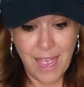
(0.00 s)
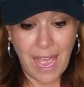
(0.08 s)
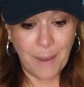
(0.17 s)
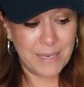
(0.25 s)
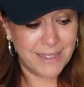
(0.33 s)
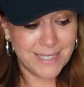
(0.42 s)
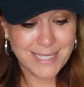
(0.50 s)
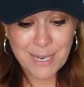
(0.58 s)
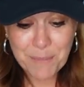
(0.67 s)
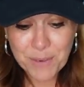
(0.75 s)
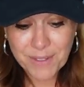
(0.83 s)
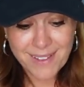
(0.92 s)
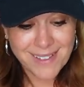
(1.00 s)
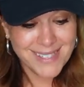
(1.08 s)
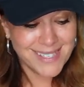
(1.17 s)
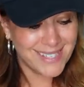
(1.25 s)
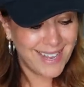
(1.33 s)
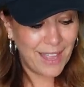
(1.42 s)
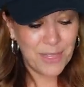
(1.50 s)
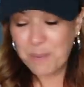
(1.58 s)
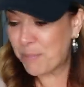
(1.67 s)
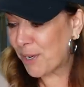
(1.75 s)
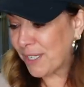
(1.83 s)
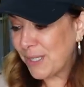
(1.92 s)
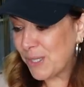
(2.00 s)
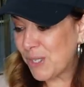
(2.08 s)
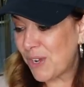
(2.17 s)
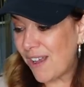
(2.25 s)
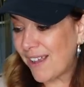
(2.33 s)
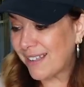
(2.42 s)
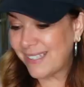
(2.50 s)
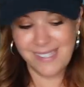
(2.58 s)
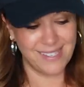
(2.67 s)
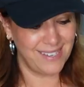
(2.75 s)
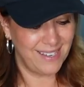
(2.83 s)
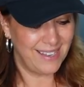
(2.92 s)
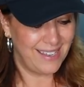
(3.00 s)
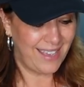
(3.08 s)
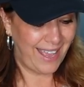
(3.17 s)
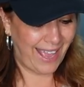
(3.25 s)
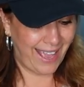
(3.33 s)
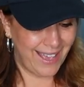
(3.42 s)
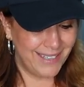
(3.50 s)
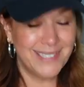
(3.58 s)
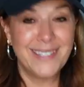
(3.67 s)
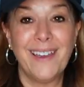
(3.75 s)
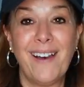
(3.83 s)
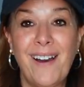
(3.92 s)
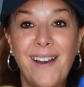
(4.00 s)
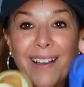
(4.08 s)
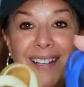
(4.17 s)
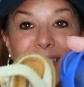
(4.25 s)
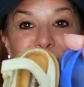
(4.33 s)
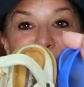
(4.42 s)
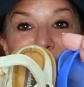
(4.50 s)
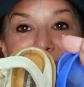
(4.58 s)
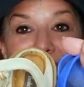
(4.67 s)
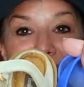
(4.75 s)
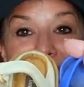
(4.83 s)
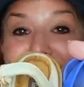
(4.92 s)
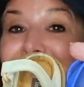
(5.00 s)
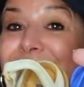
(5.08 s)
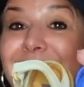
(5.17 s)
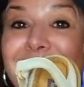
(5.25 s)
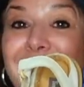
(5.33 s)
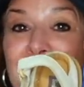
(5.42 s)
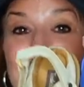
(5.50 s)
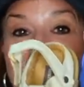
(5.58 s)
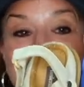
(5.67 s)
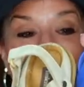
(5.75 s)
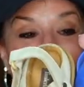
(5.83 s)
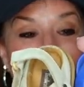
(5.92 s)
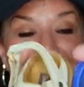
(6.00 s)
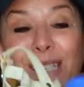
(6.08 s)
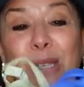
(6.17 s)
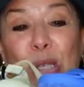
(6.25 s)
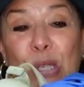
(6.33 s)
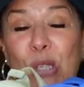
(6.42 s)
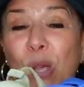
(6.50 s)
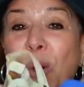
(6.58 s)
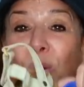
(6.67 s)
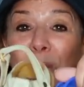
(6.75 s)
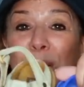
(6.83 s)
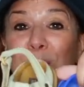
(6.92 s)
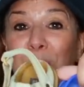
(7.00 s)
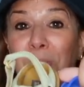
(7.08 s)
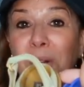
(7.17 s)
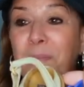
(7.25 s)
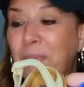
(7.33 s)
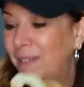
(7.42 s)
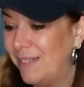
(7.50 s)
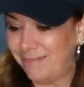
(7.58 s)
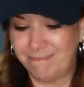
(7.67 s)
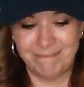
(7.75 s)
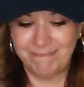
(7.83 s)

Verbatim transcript: I mean, the Timberlands, the Birkenstocks, and the Uggs for kids. I mean, this is so adorable.